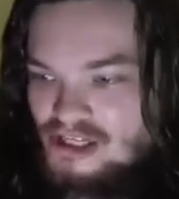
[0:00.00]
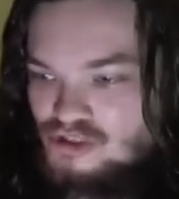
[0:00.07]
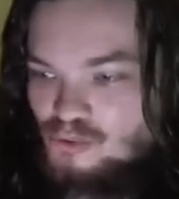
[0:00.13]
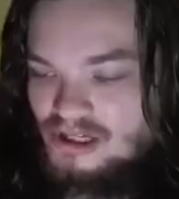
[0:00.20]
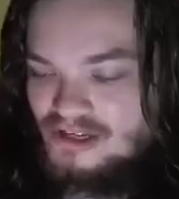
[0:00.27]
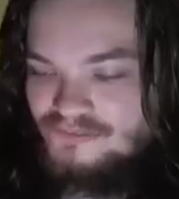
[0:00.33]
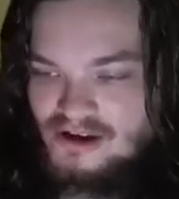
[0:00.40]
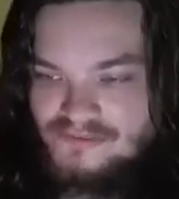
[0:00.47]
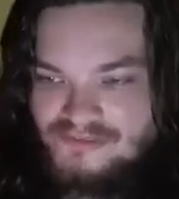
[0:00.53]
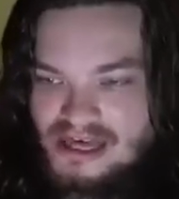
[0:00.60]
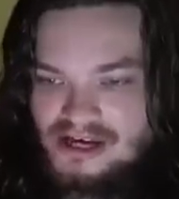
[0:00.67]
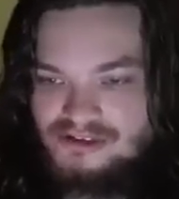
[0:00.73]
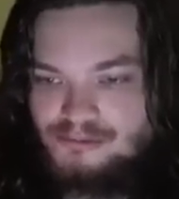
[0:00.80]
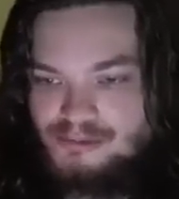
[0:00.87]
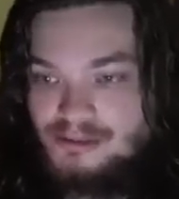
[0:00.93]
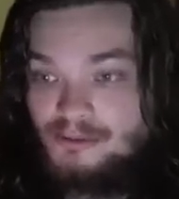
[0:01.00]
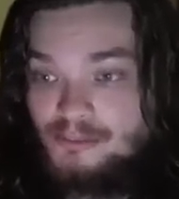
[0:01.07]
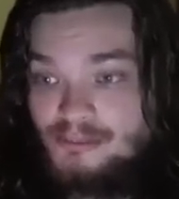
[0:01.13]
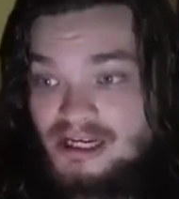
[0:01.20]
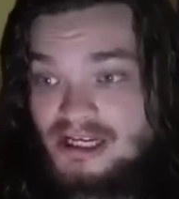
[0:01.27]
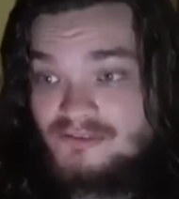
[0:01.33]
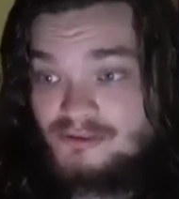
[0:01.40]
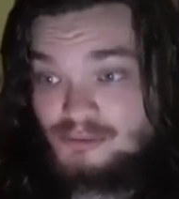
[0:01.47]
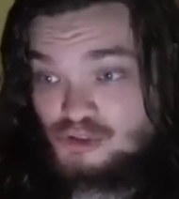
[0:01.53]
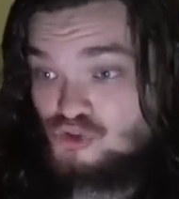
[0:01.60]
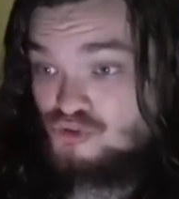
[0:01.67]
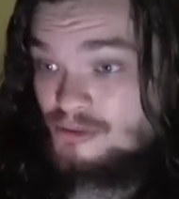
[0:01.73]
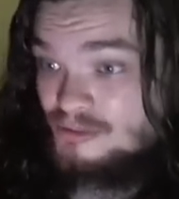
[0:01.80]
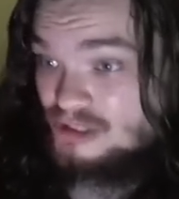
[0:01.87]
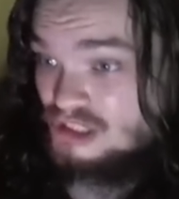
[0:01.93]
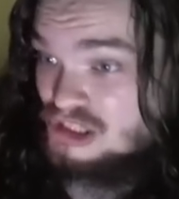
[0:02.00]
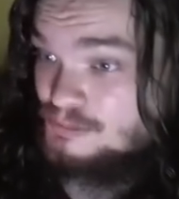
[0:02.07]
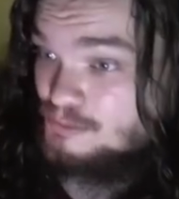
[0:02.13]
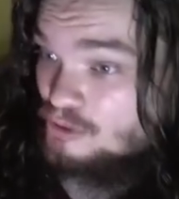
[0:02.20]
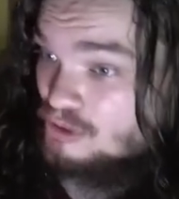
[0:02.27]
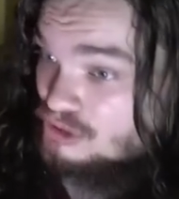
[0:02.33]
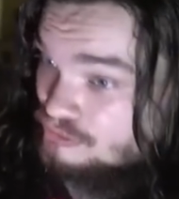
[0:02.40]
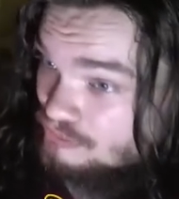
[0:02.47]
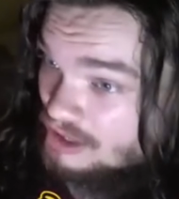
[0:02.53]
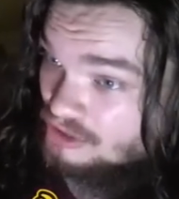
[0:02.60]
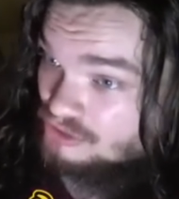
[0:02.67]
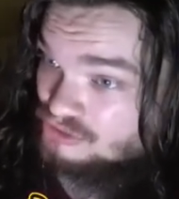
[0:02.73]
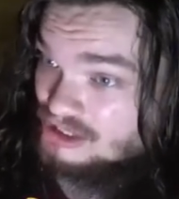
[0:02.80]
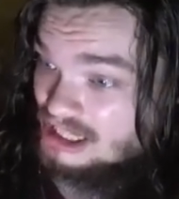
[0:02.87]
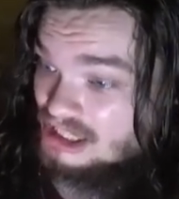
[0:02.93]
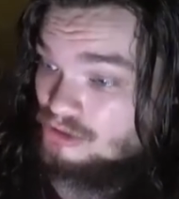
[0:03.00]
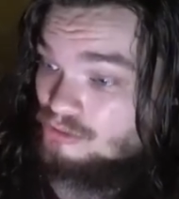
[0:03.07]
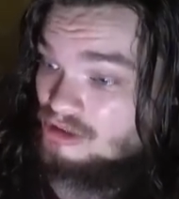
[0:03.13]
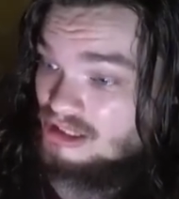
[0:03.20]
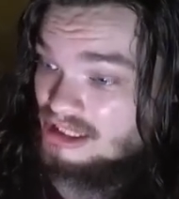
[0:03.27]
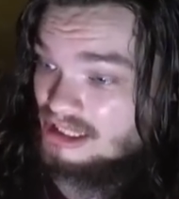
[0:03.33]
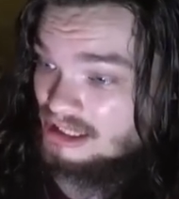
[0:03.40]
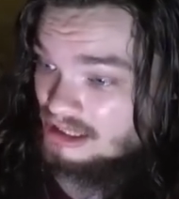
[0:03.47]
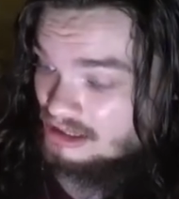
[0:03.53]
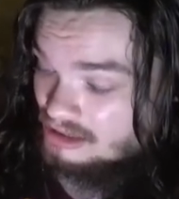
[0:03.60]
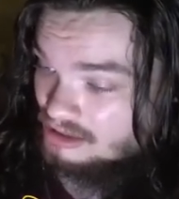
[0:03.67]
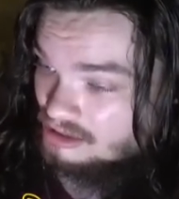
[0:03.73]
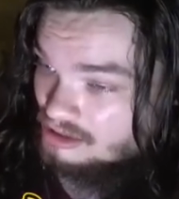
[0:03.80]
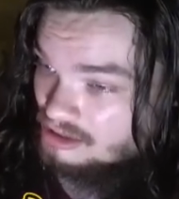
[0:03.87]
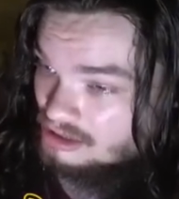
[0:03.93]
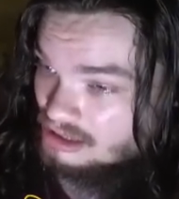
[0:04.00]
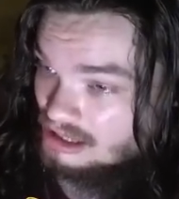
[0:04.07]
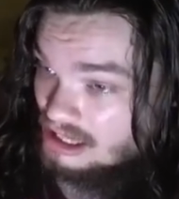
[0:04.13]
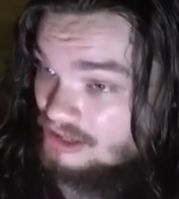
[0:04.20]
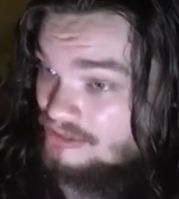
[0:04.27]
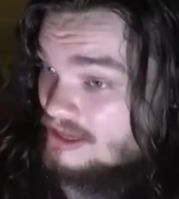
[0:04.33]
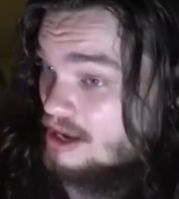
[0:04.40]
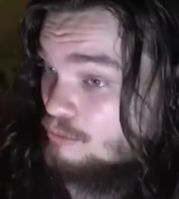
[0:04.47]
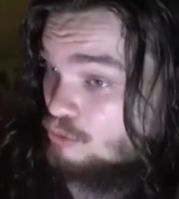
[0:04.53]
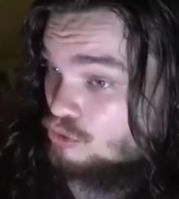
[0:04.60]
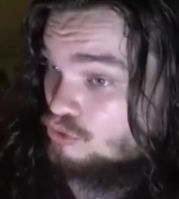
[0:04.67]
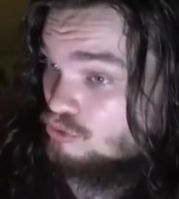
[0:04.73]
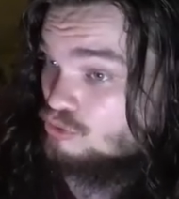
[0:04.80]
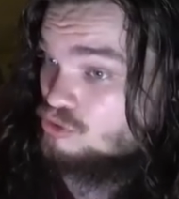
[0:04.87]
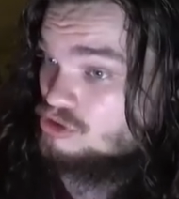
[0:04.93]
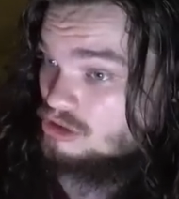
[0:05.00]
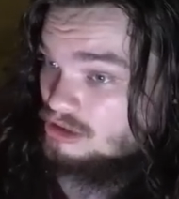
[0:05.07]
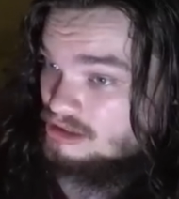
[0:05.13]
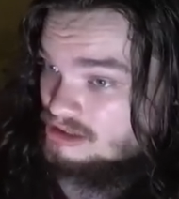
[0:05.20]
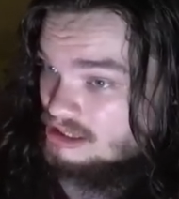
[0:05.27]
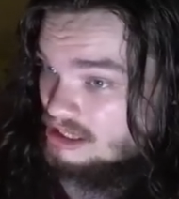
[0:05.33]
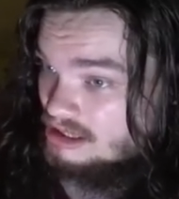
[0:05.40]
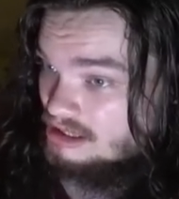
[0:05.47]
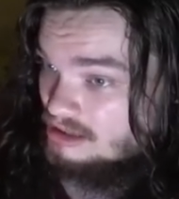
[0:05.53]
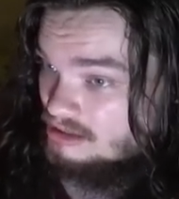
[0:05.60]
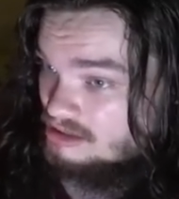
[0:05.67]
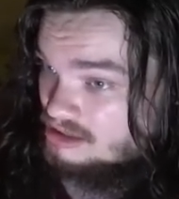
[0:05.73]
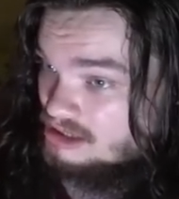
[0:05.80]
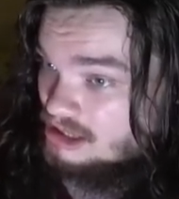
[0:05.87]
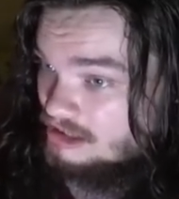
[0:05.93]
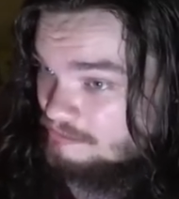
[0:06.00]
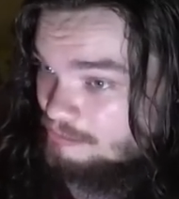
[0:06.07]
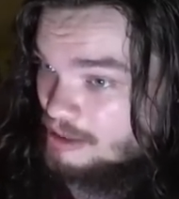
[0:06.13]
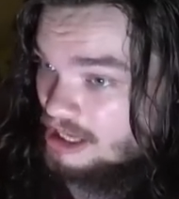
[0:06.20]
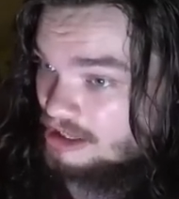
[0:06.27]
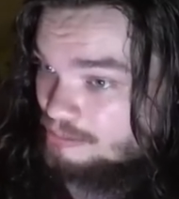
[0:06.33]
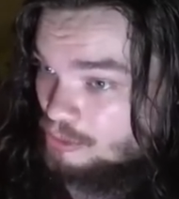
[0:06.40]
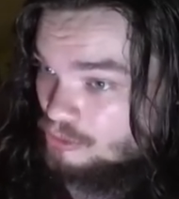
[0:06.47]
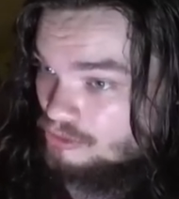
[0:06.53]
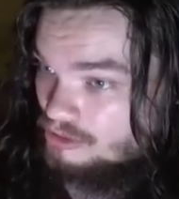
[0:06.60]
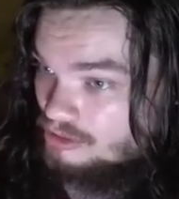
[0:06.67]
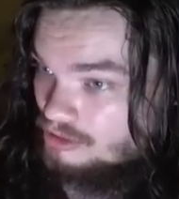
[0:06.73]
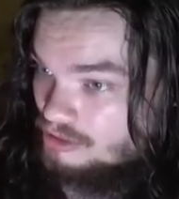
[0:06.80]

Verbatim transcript: twenty-five thousand people, many of them extremely experienced fighters that you need and that were crucial in taking the city of Bakhmut.